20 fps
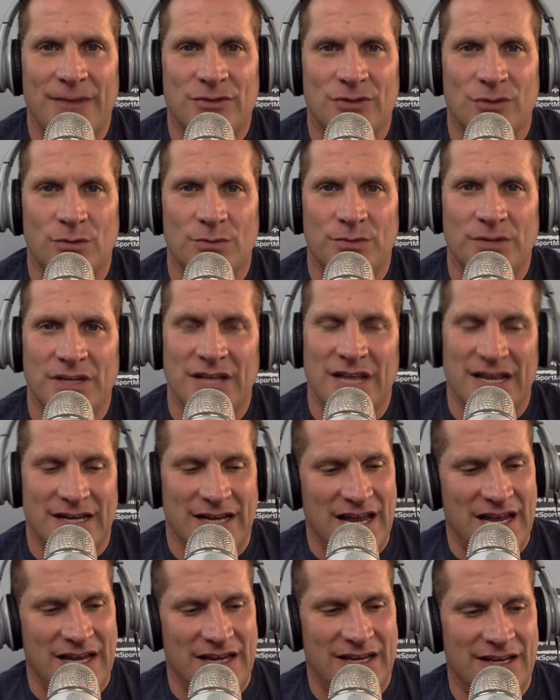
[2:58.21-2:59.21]
So we'll be like,
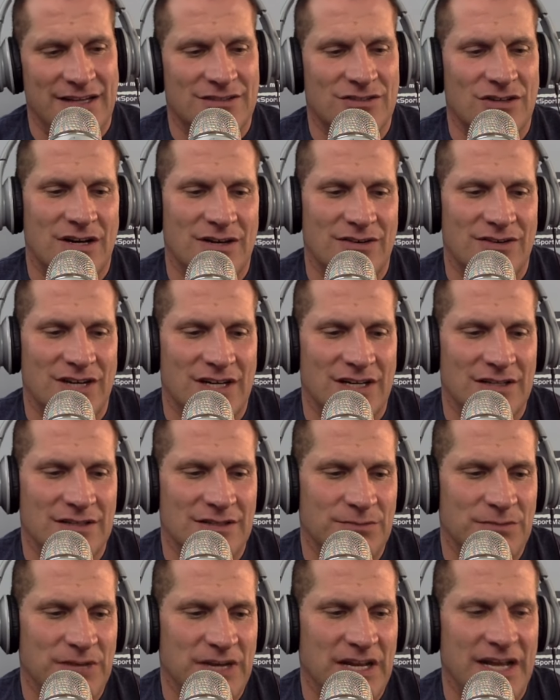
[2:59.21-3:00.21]
hey, here's our
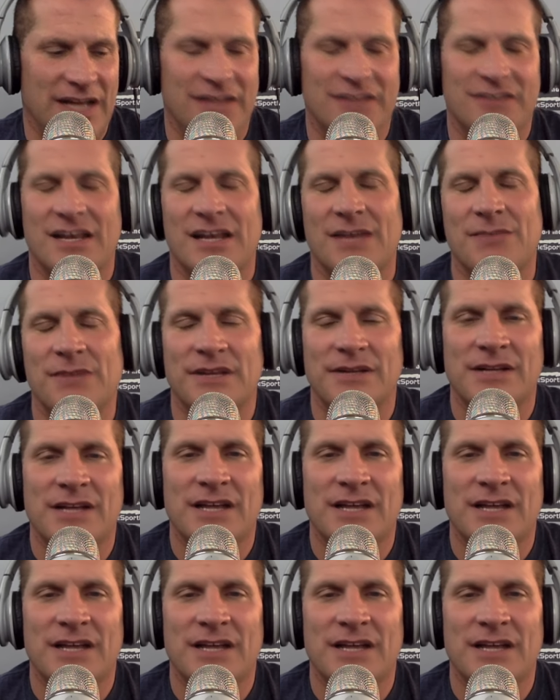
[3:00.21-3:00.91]
meathead segment